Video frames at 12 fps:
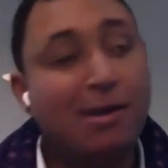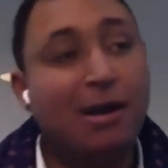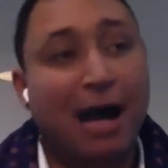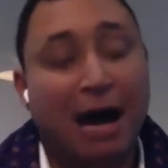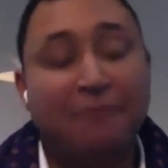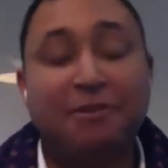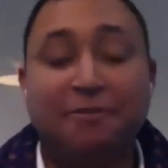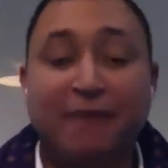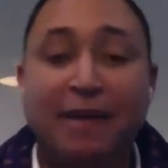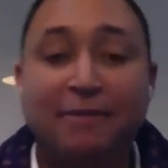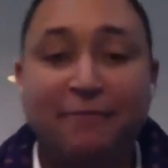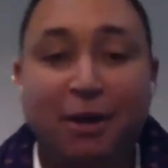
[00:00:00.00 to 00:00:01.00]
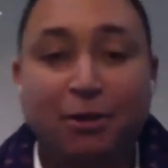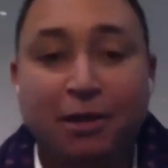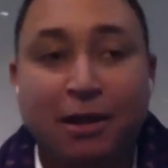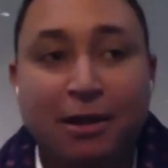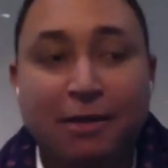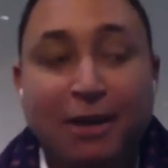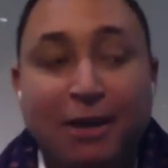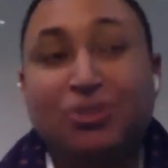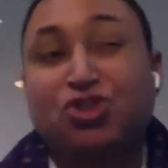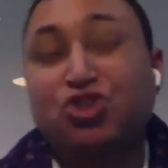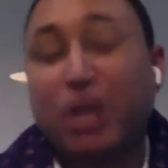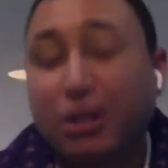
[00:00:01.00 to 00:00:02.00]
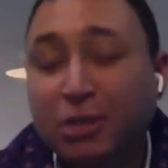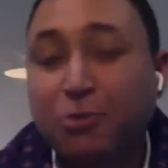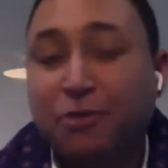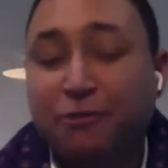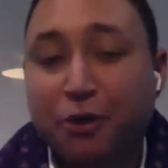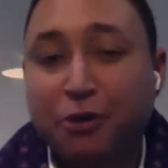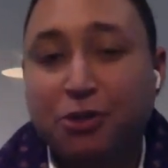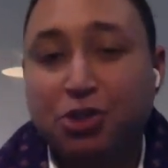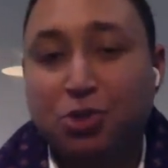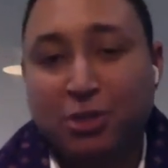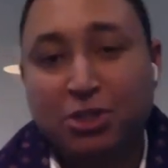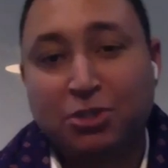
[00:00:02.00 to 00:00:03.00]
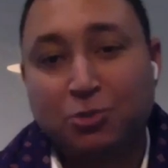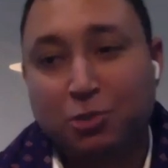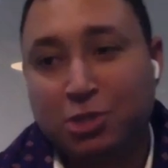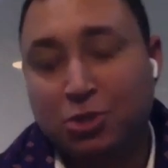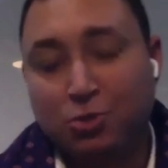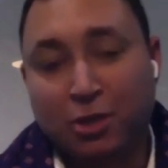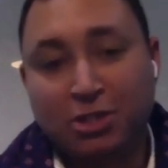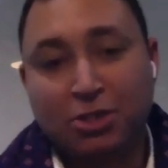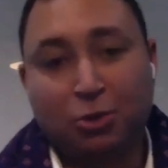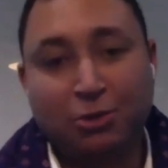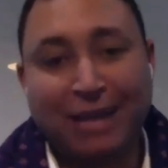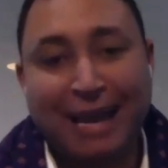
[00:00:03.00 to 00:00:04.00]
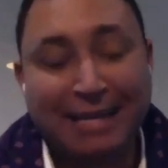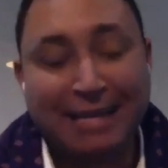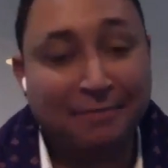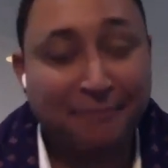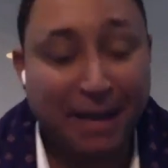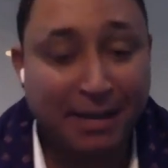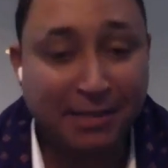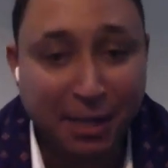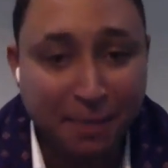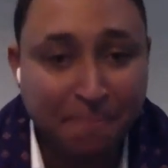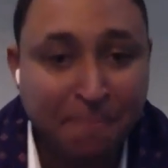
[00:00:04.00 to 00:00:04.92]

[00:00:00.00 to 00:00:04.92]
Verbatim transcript: After that, they'll they'll generally refer you to what's to what's called a conveyancer. Yeah.